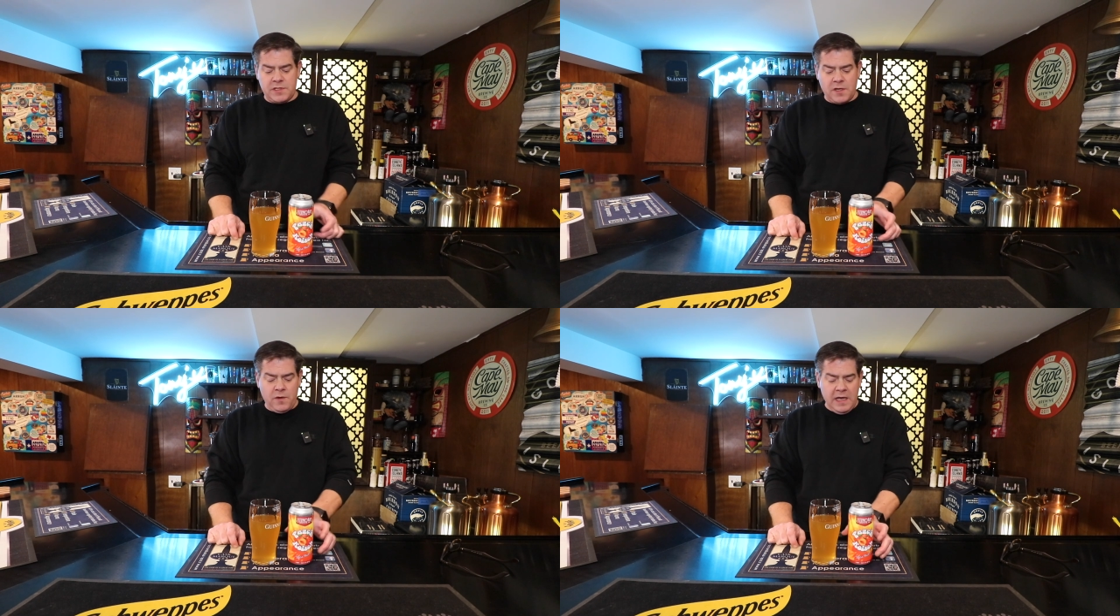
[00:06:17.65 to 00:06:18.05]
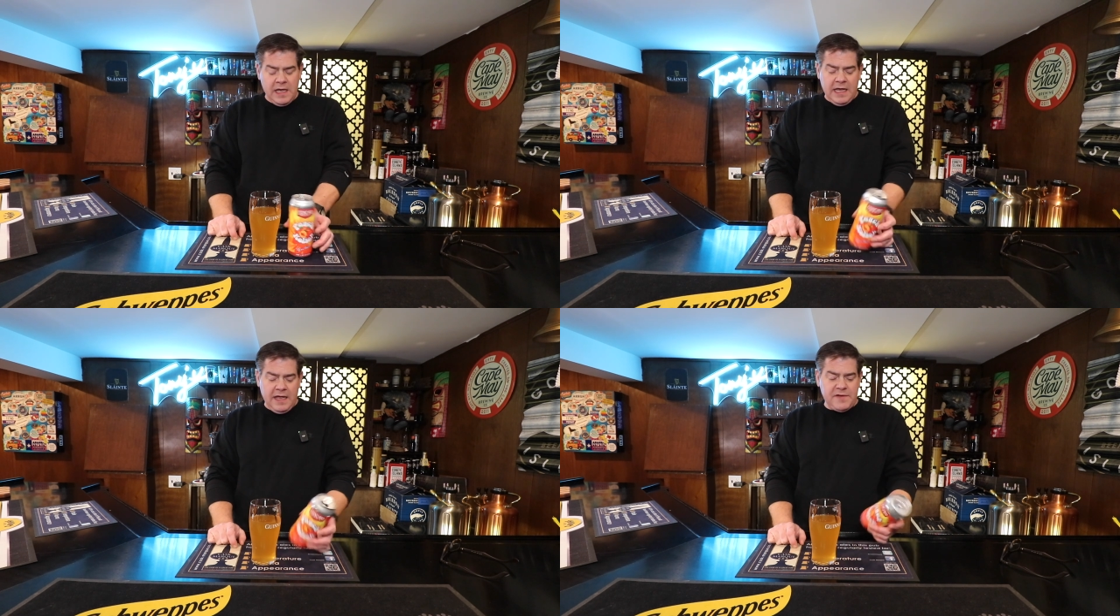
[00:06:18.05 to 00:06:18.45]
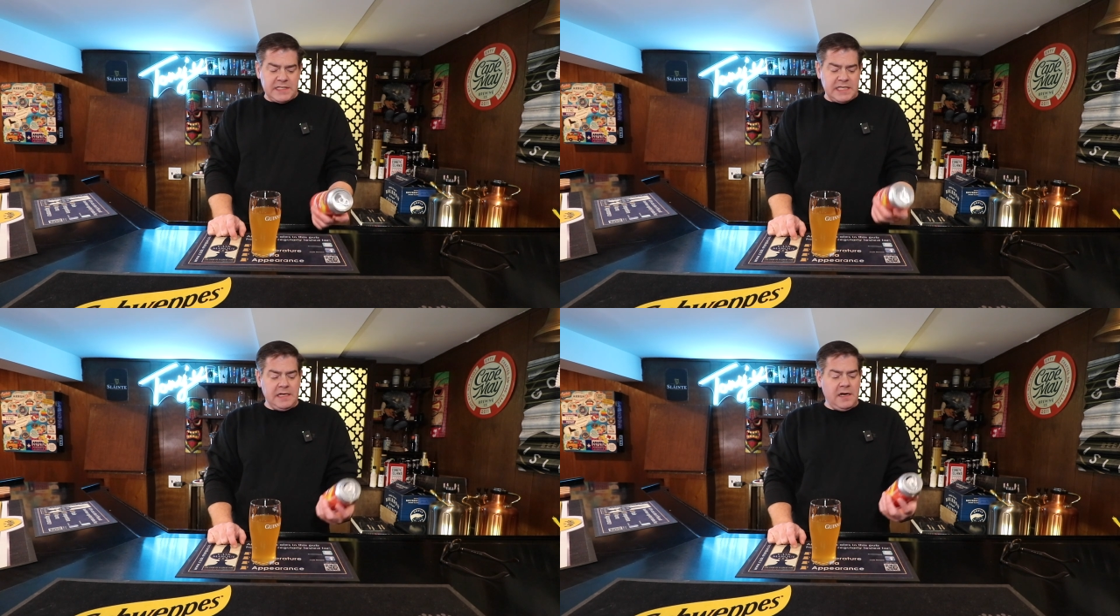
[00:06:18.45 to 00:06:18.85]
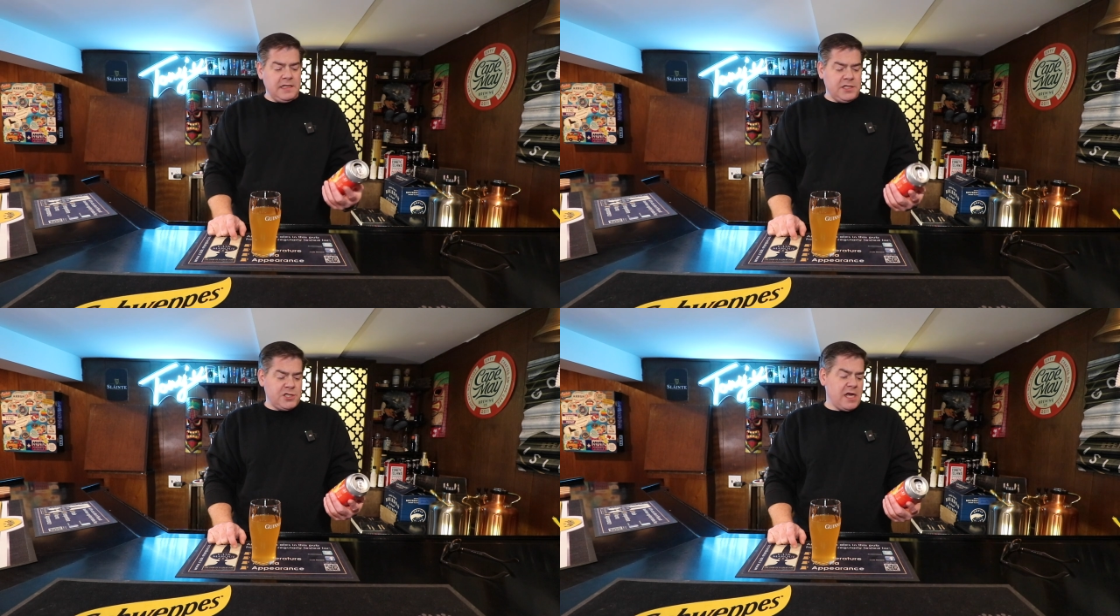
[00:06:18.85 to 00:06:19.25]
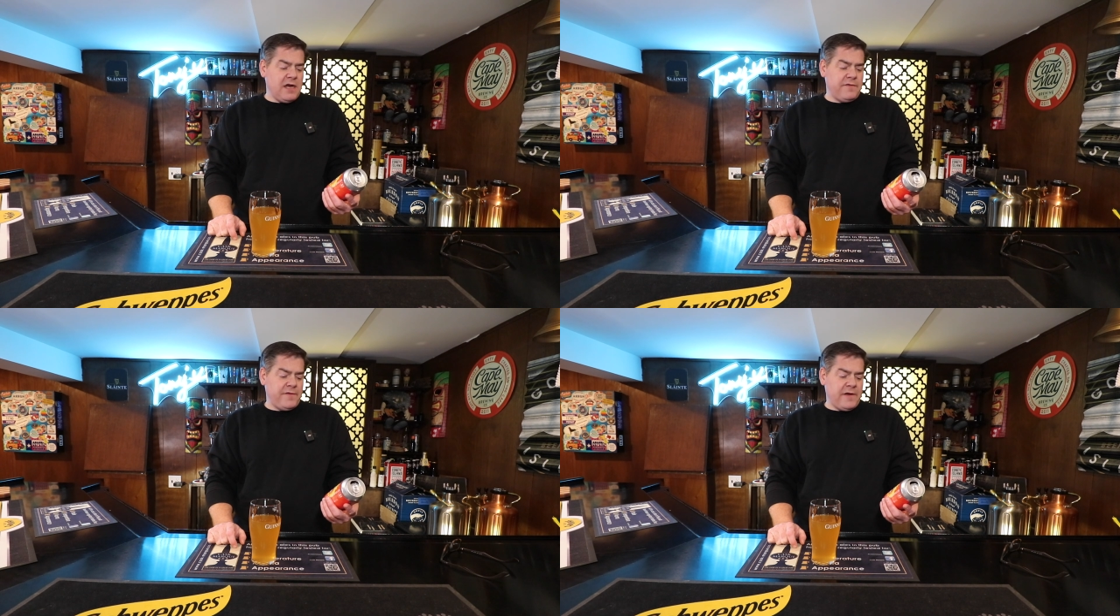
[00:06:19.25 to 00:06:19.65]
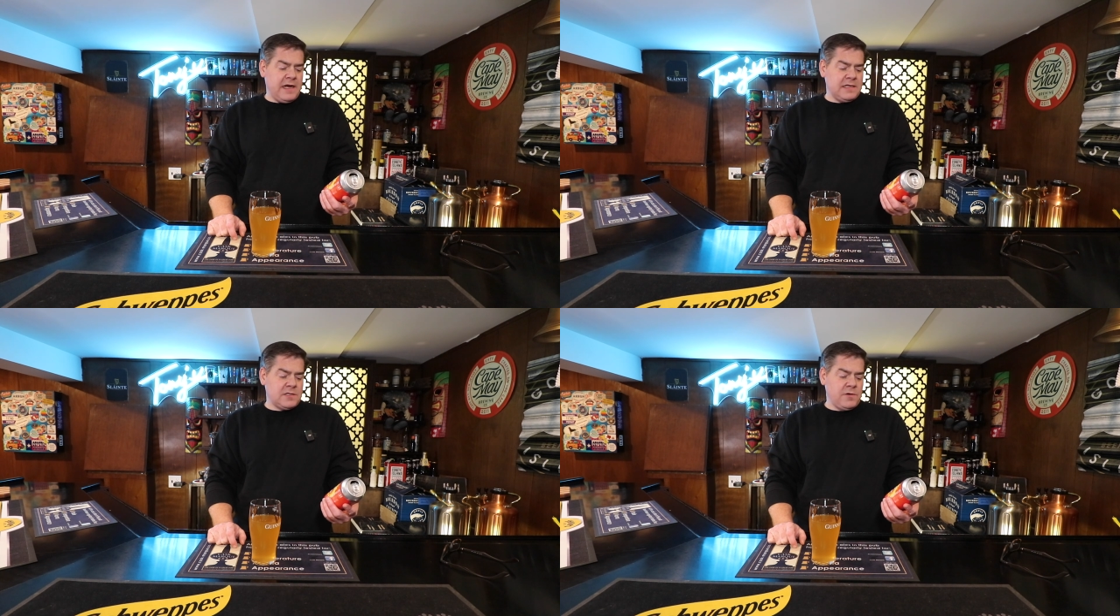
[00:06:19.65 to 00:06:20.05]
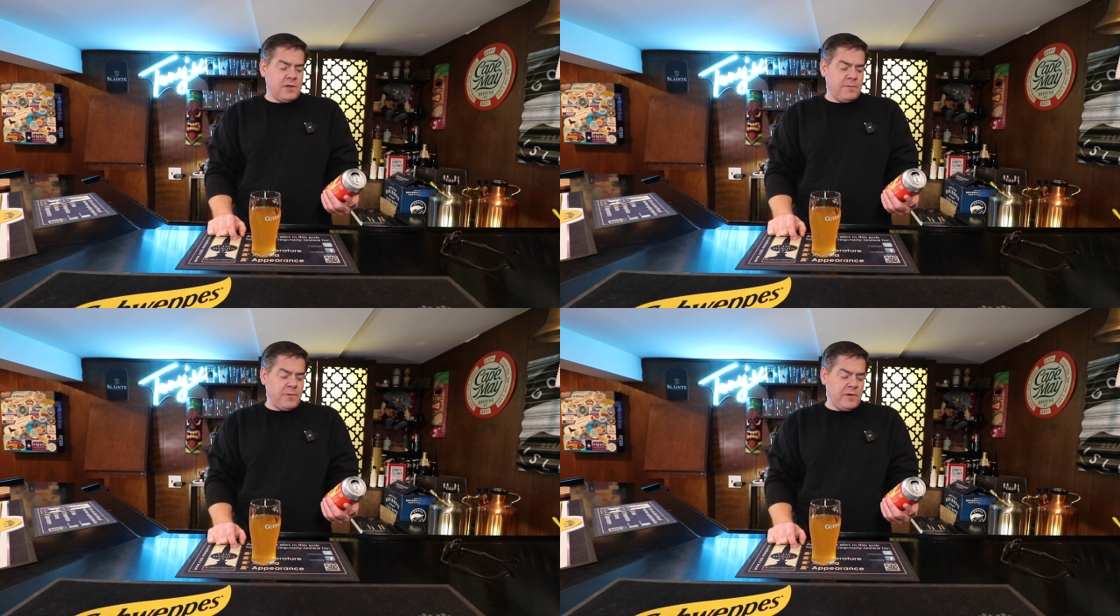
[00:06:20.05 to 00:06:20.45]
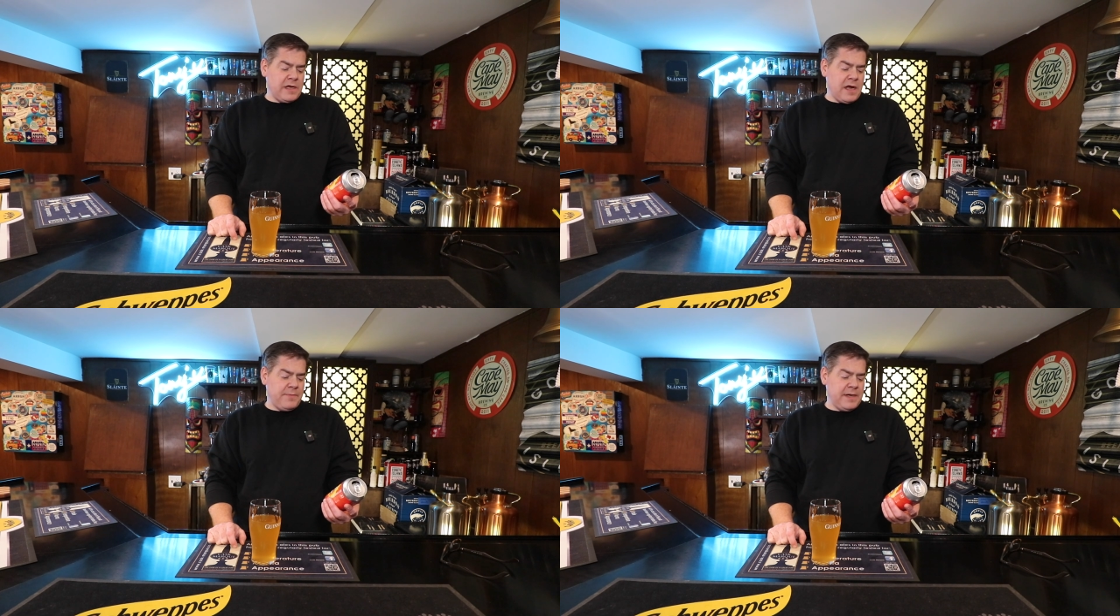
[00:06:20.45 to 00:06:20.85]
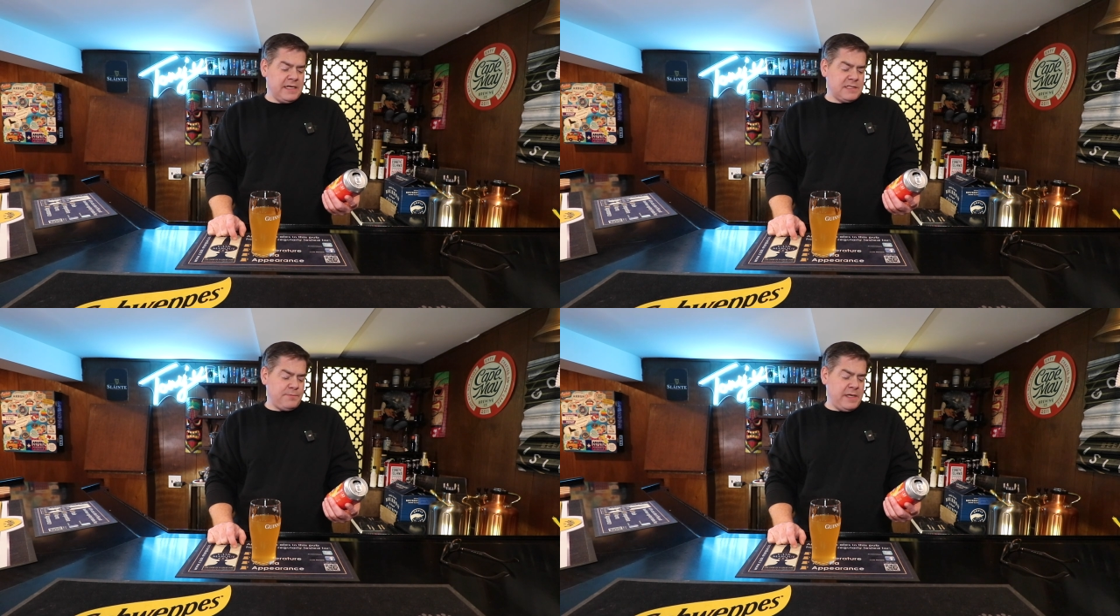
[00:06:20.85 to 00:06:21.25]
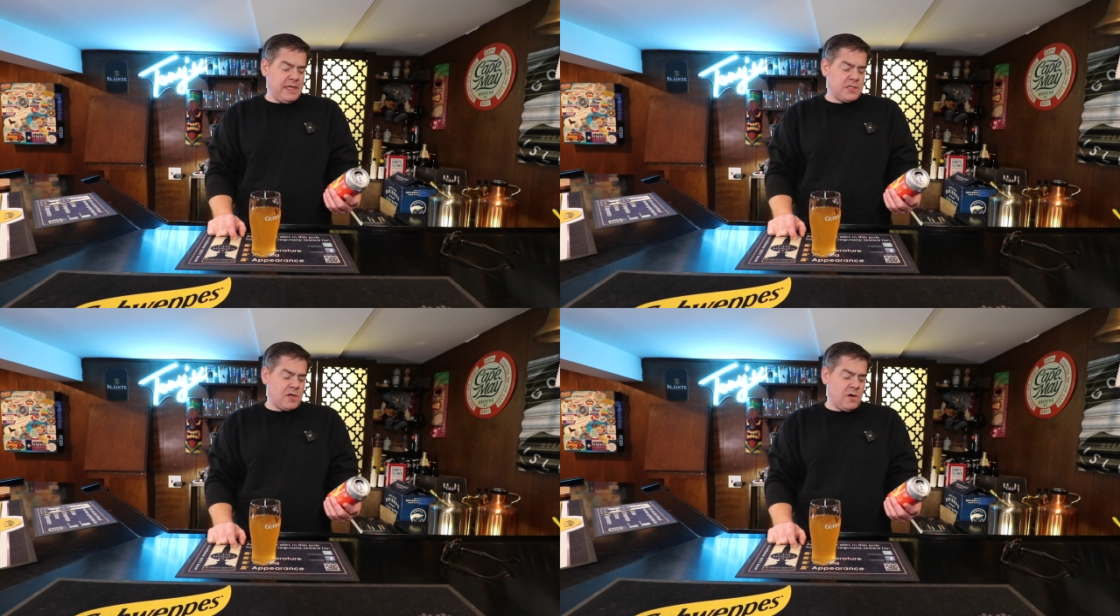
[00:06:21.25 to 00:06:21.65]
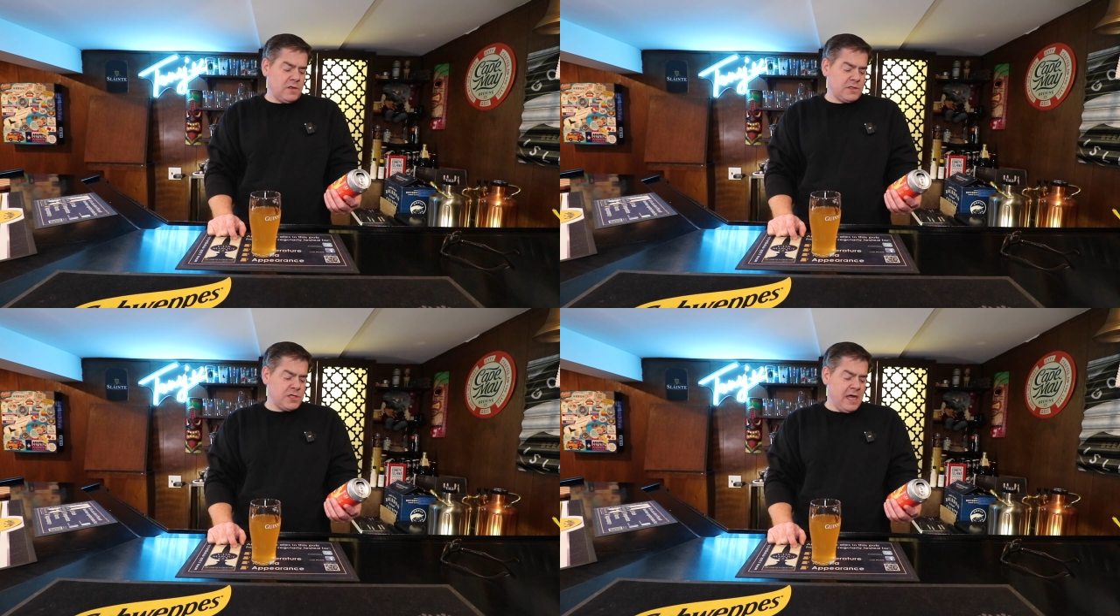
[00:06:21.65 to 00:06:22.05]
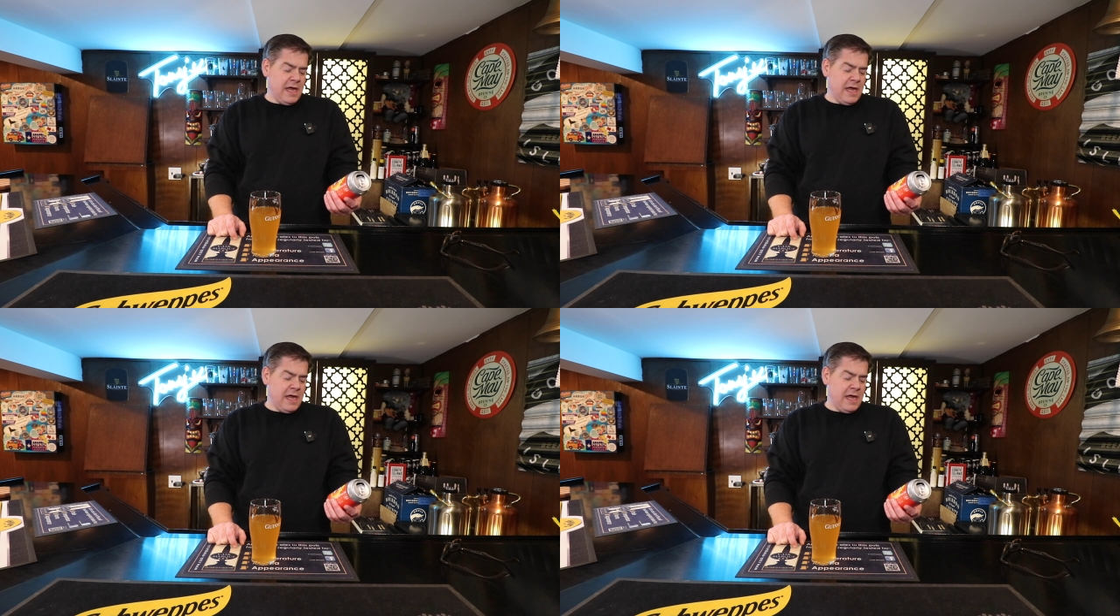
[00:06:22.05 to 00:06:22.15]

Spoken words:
So if you see it on the shelf, Stoneyard Brewing Company's Peach Kolsch